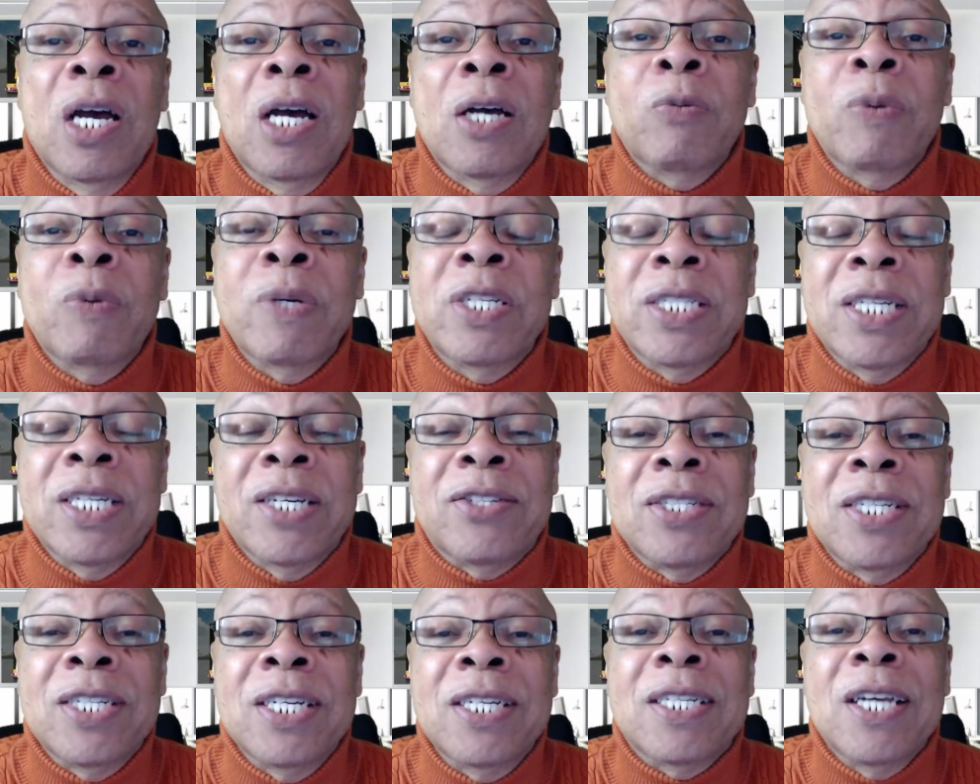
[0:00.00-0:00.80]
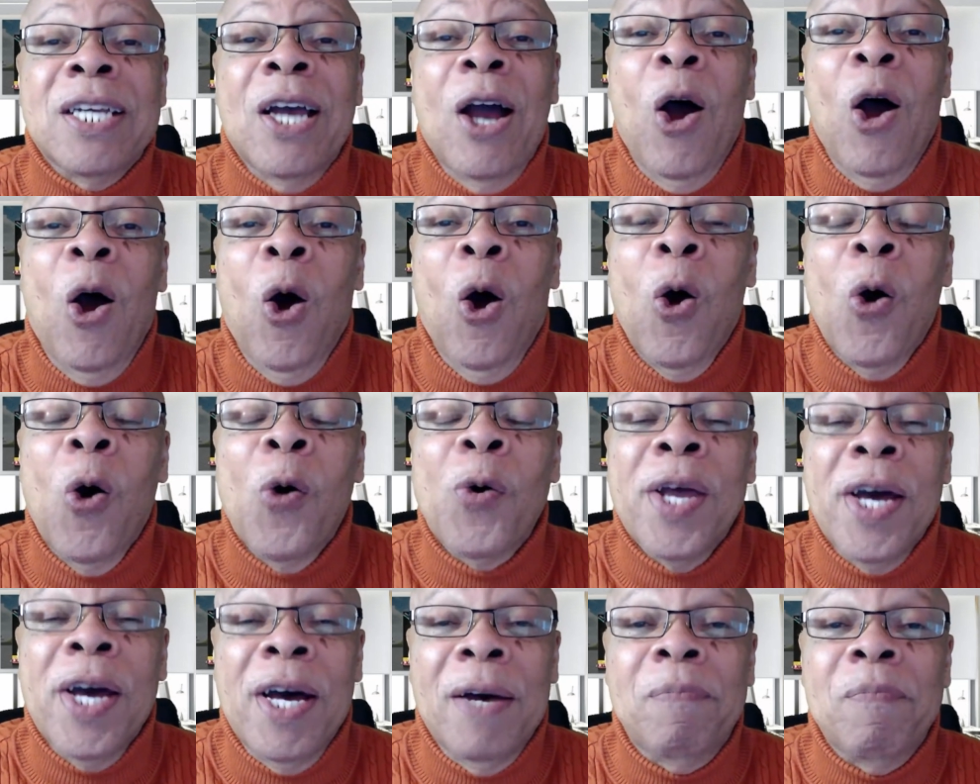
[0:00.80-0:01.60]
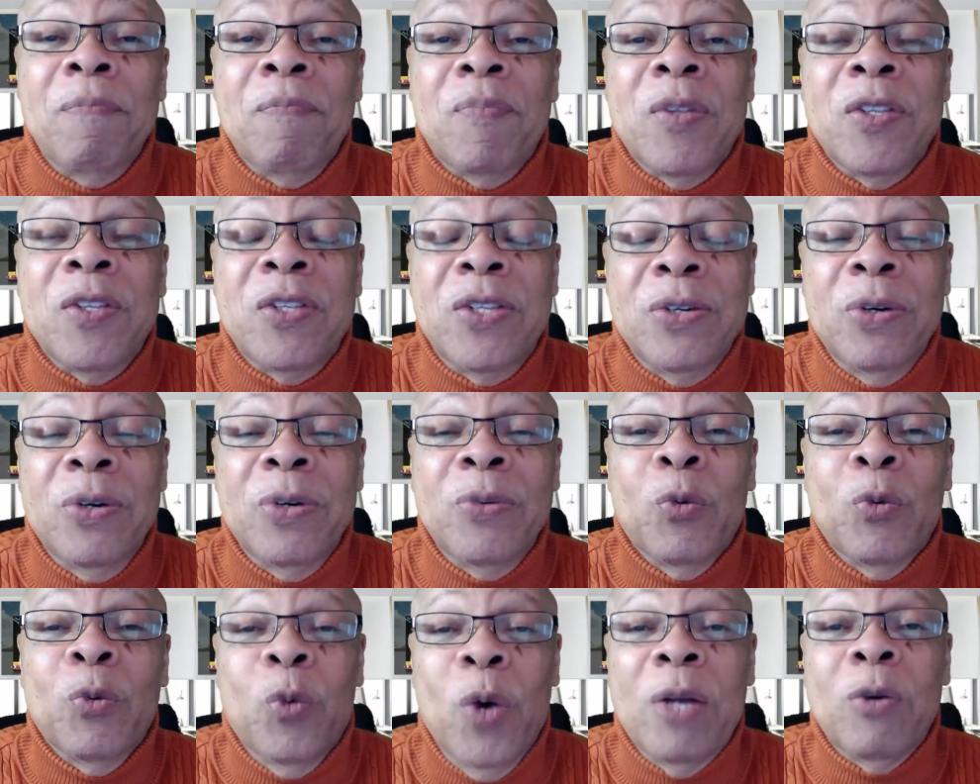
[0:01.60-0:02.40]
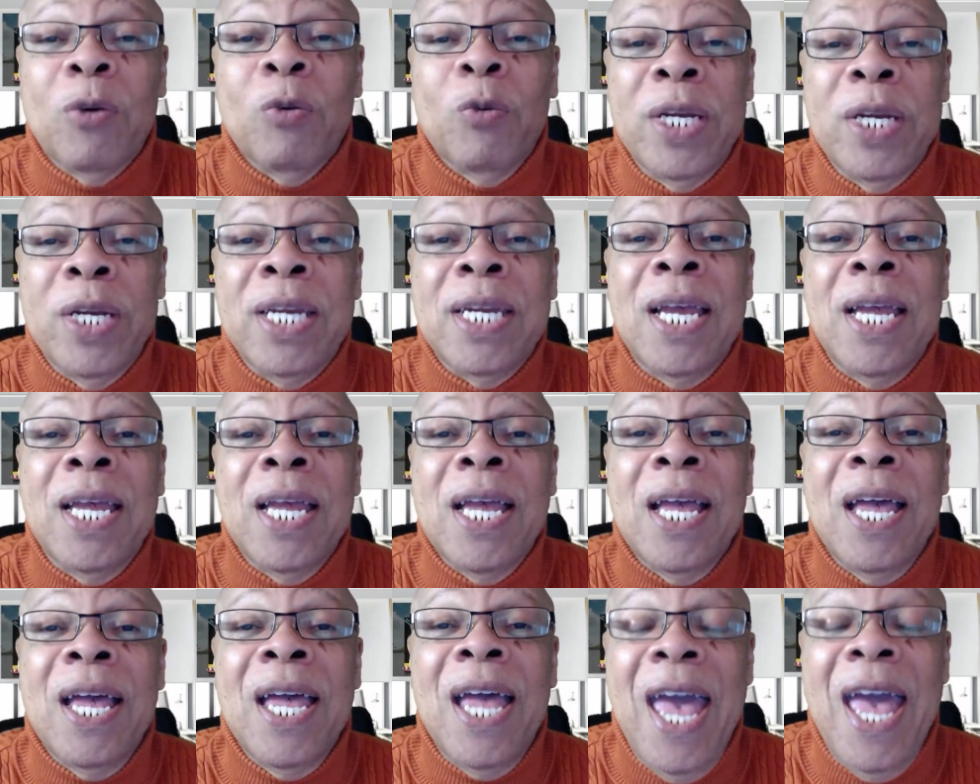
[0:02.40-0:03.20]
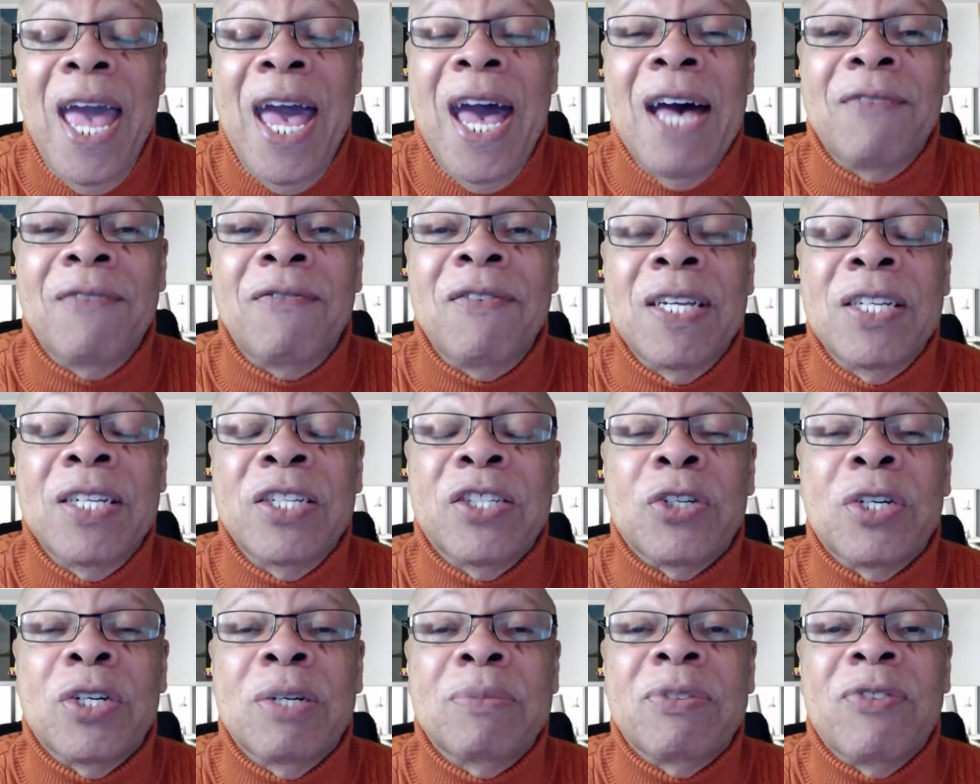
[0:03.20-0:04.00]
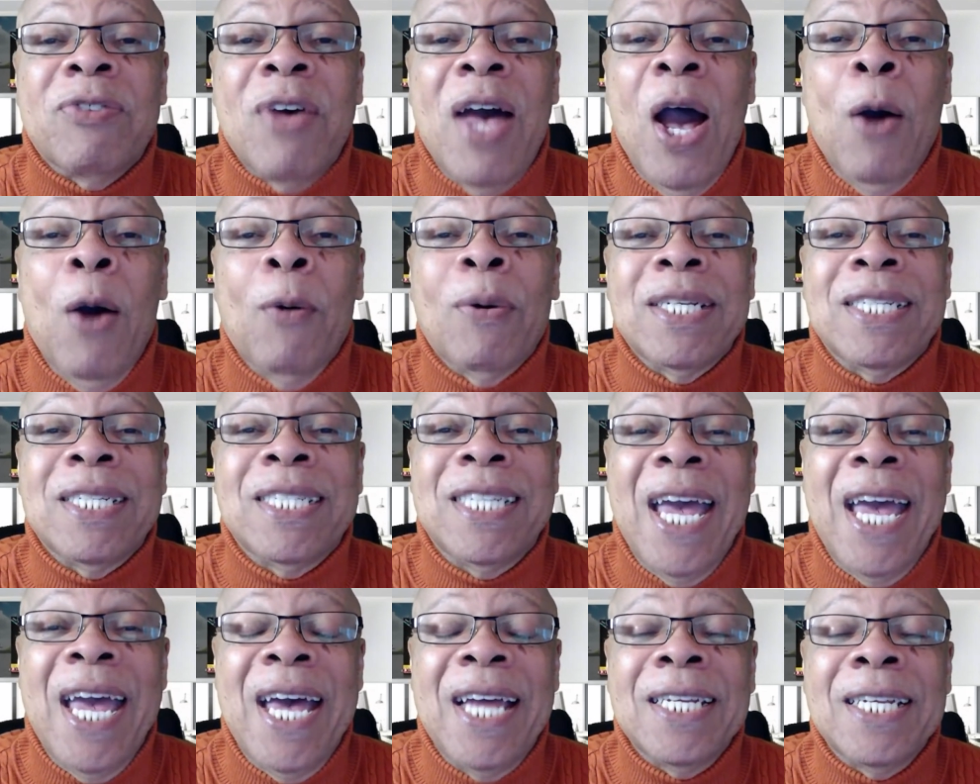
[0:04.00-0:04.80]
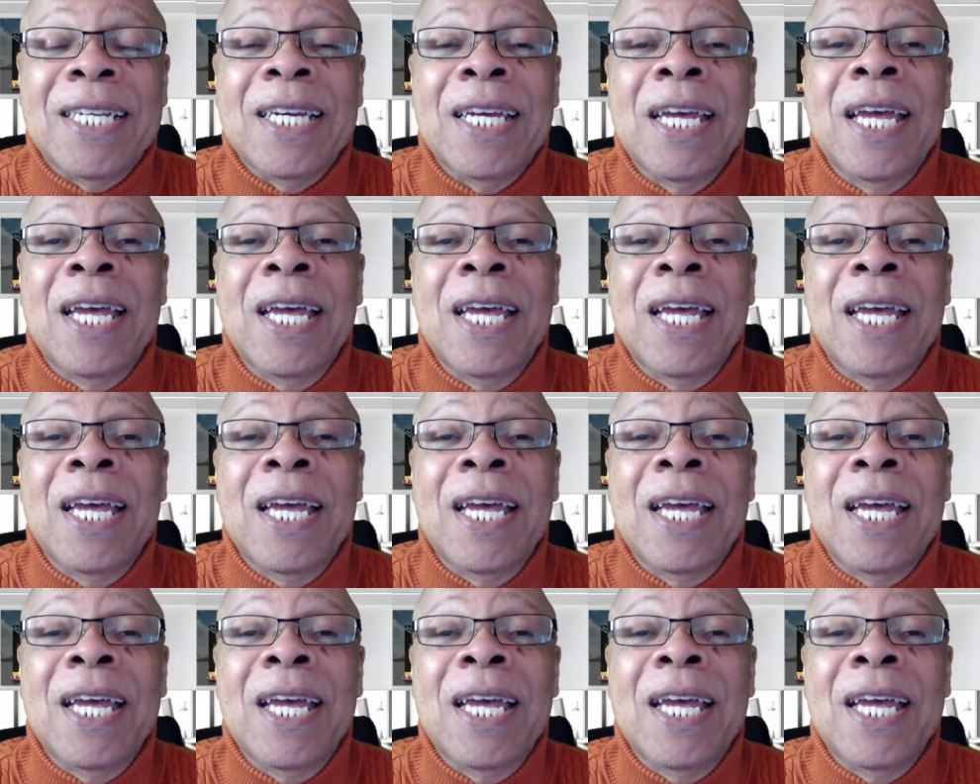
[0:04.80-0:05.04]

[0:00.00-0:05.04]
We just need to own up to what we have in terms of our debt,